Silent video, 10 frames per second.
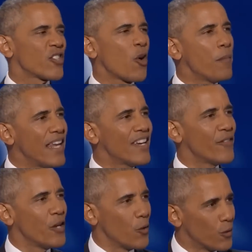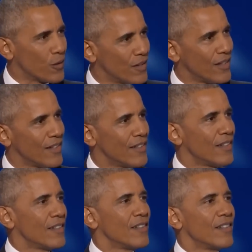So many of you
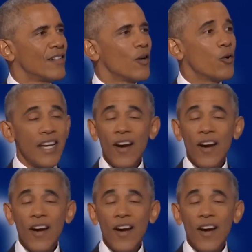who'd